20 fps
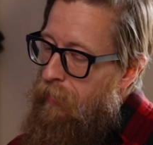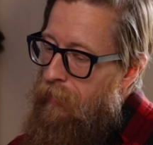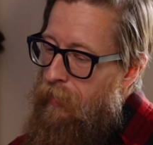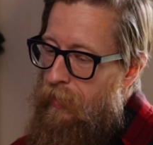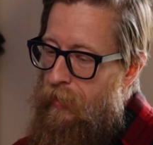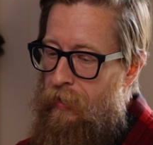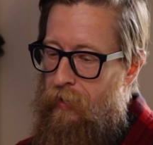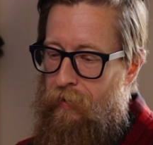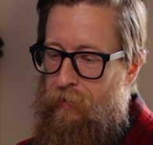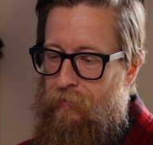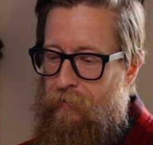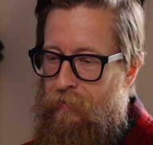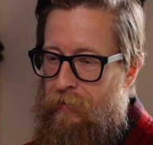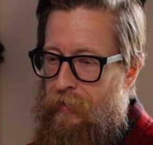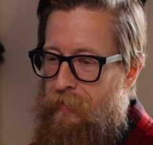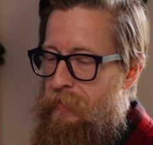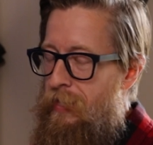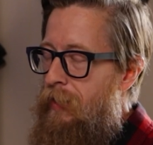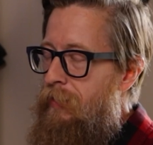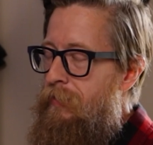And
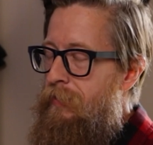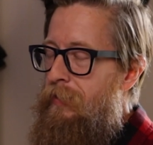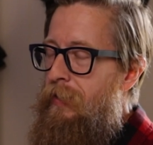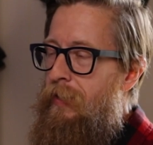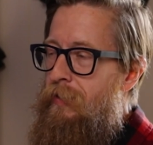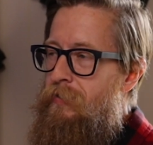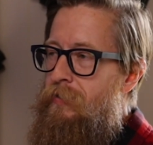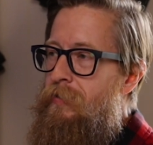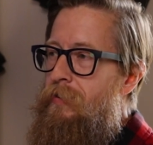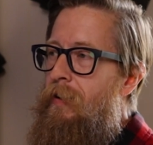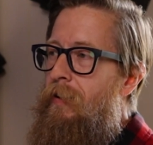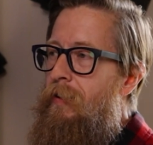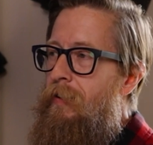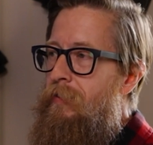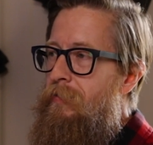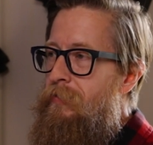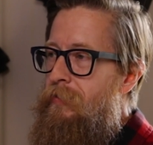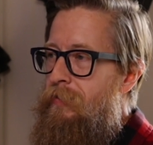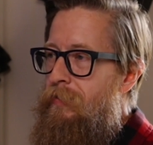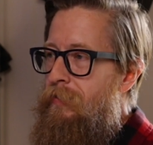that's how the day
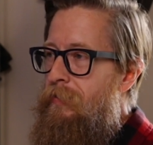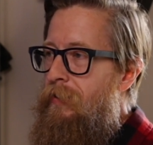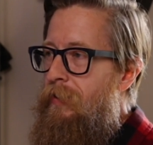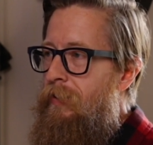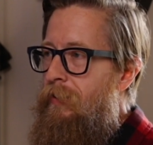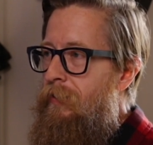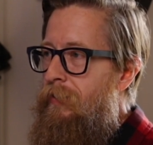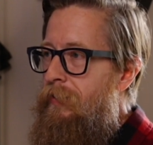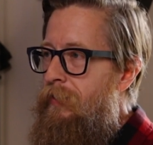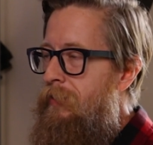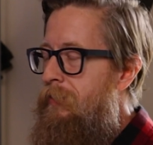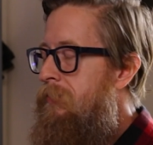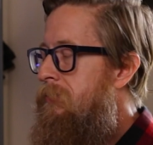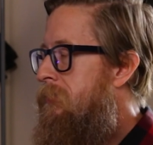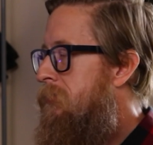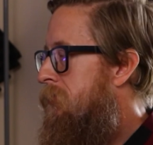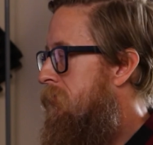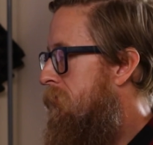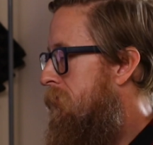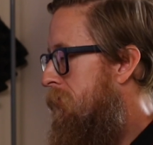starts, and then you
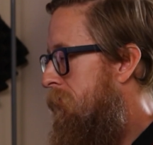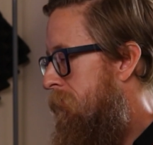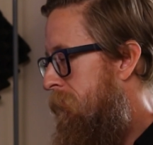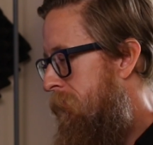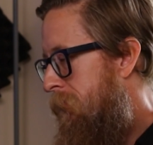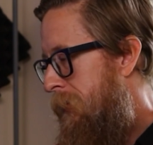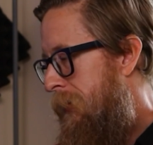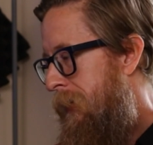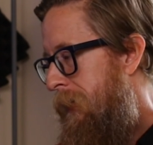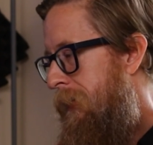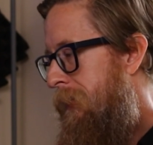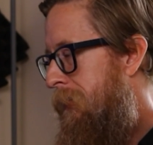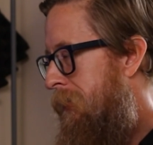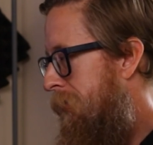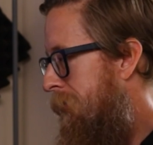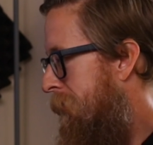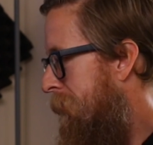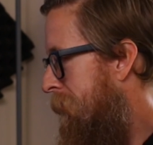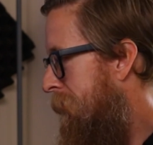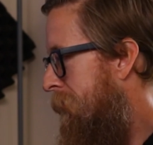just sort of like
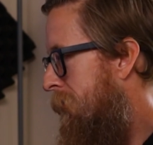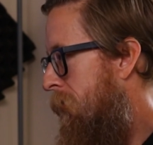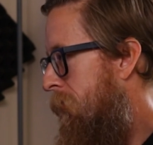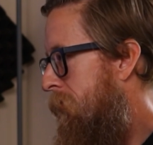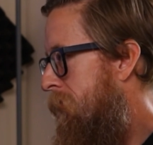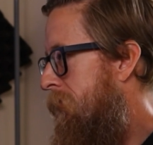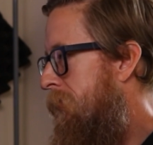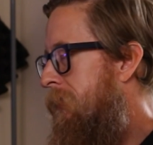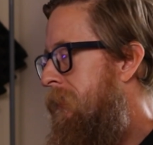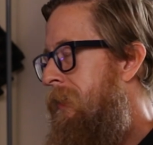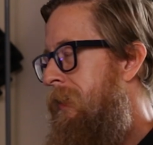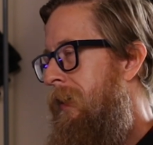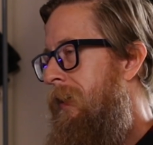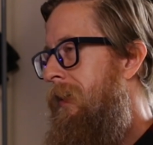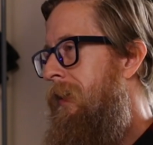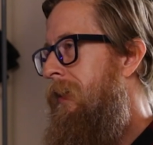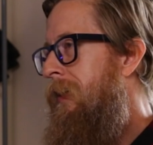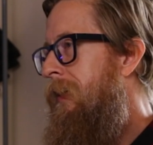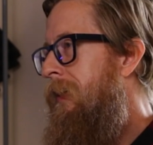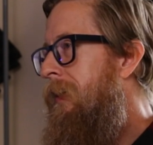go through the
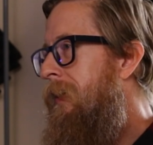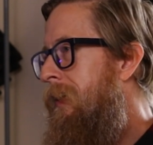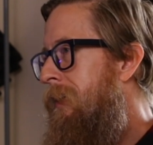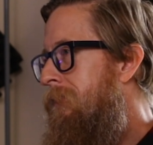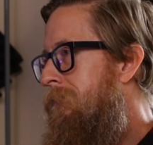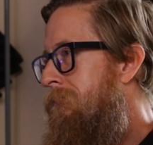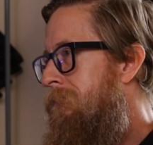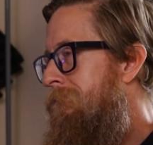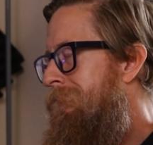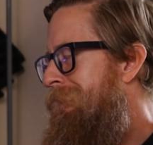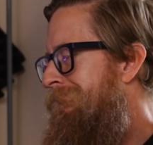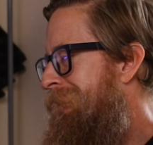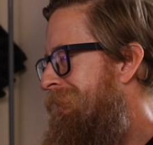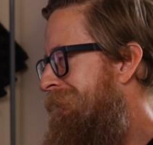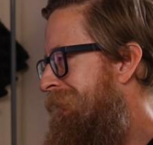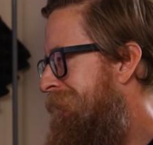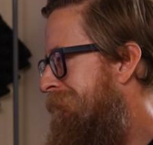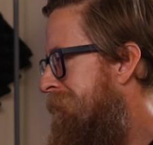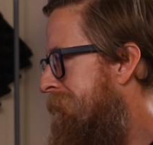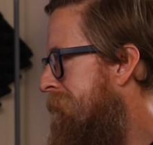day, and
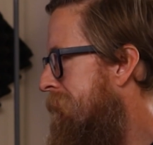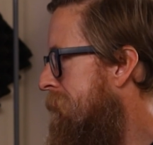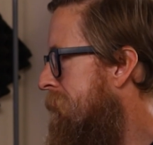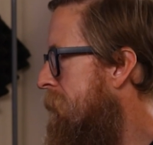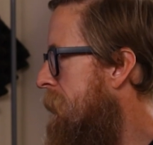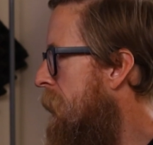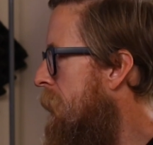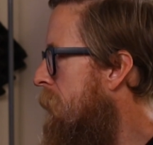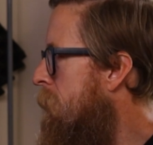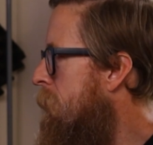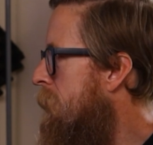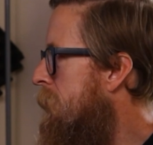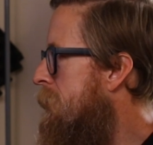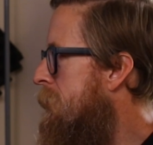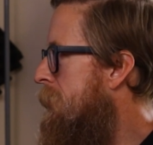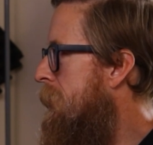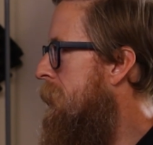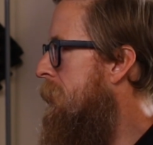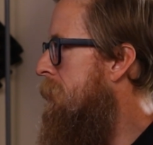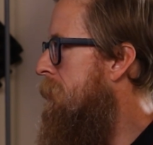I don't want to
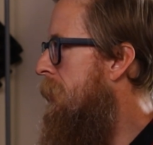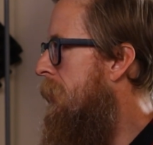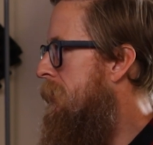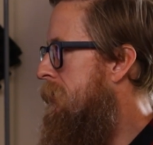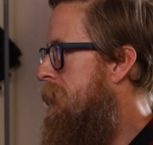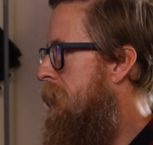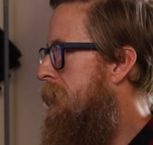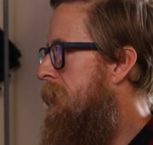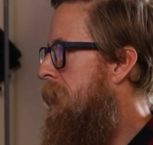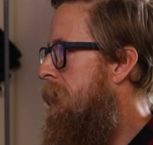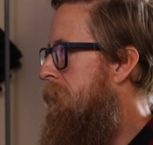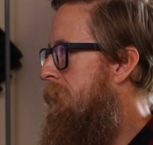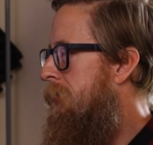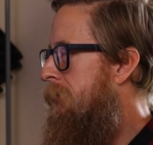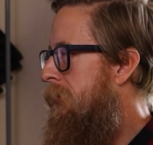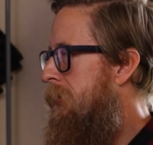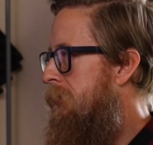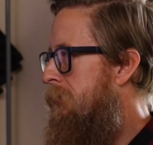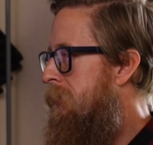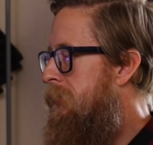say not take
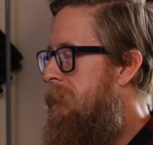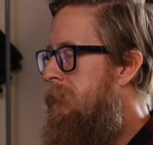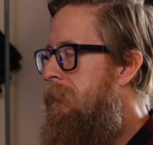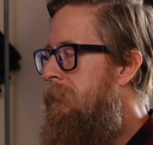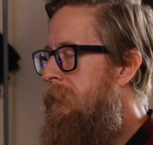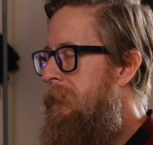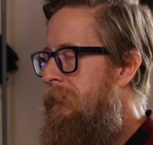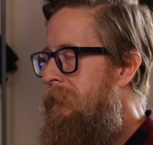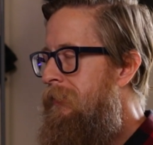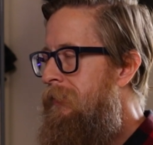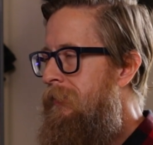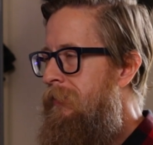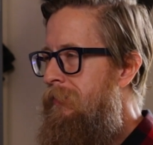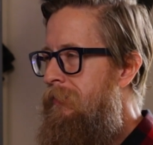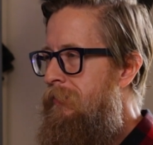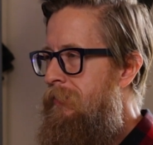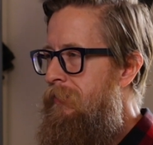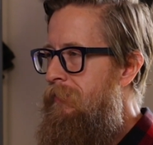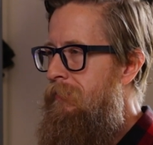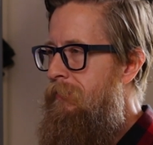everything serious,
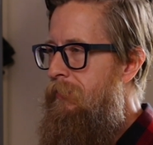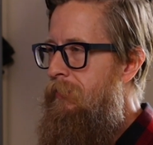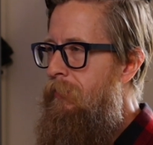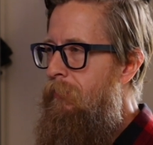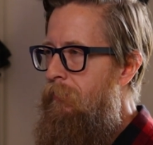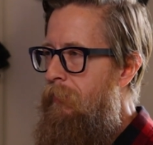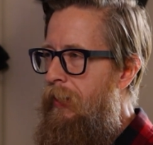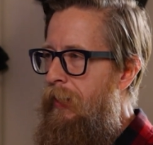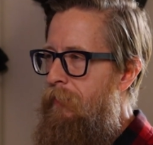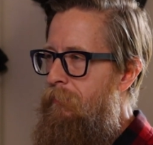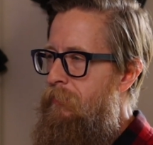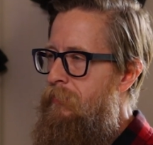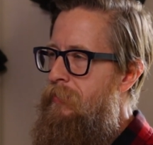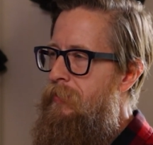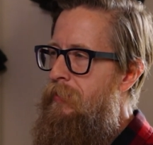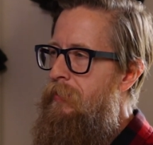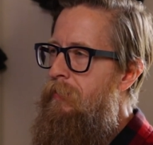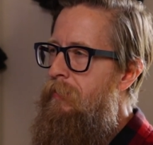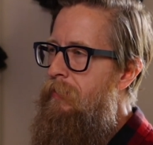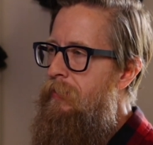because, life is
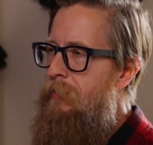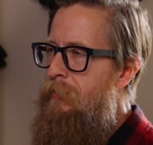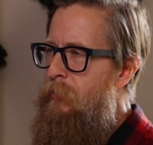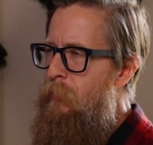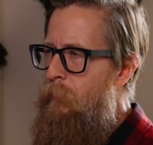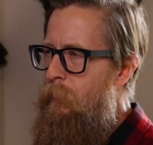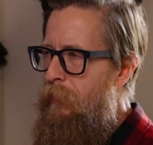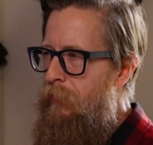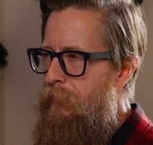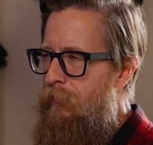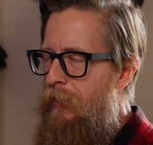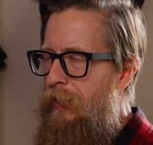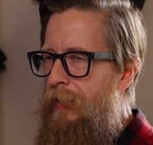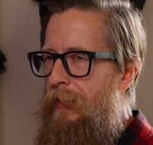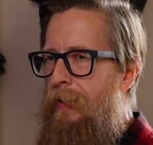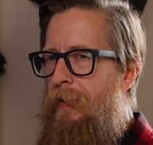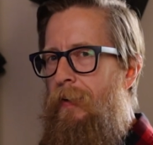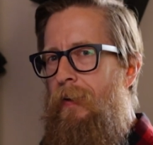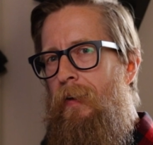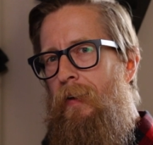serious, but
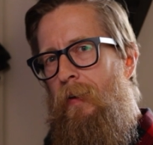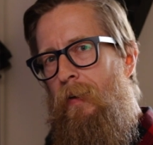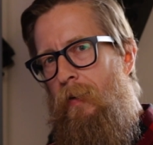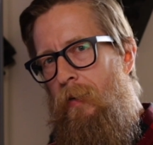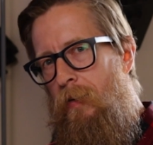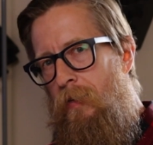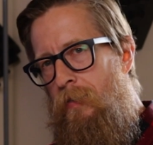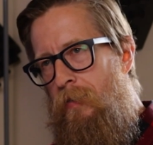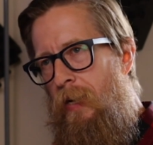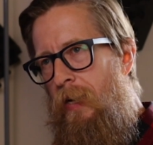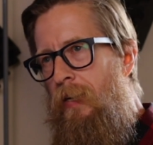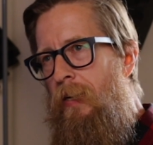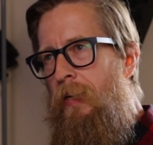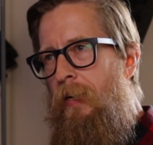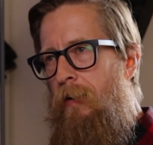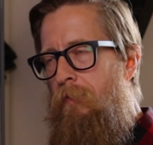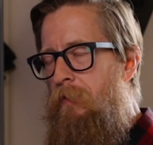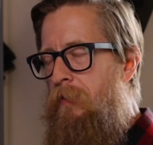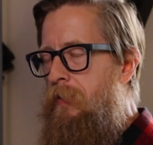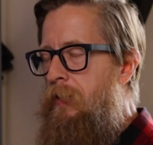
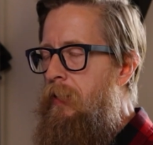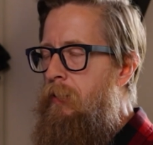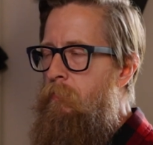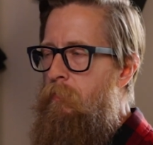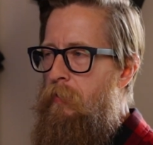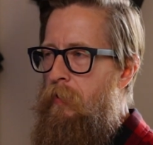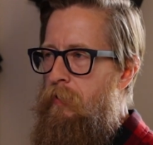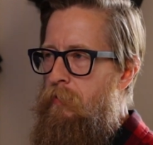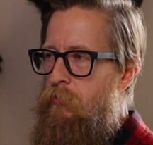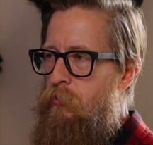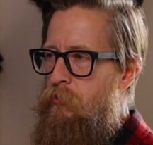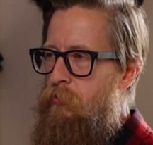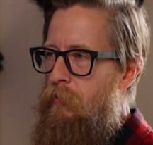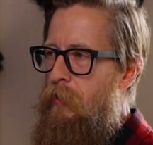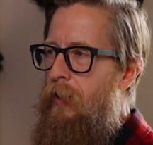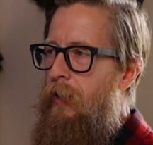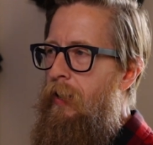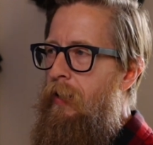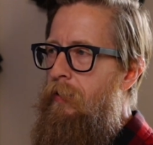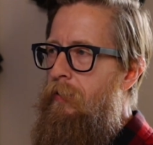taking everything in
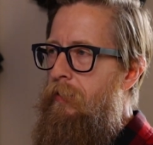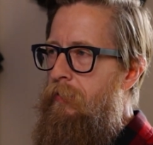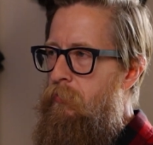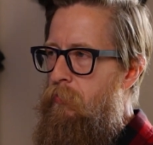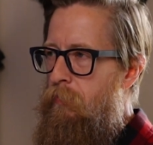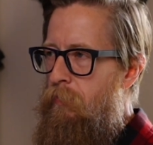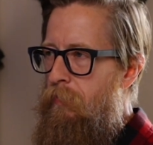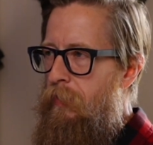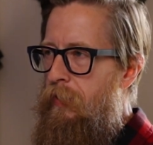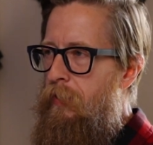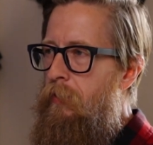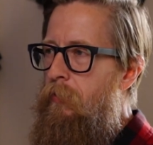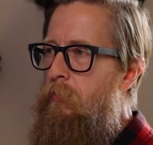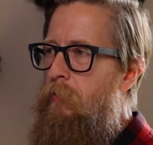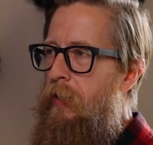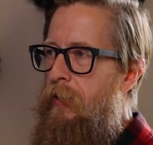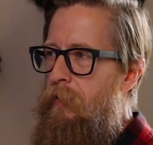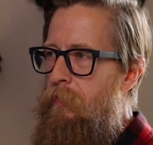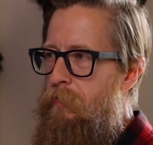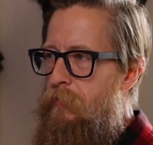stride, like sort of like a
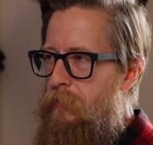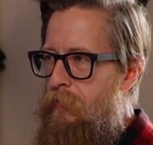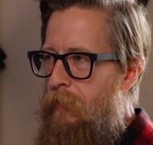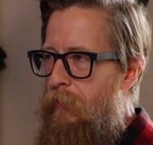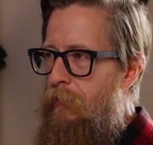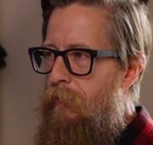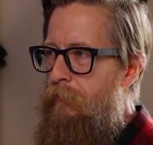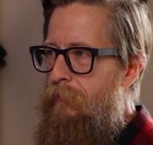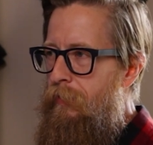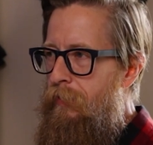grain of salt,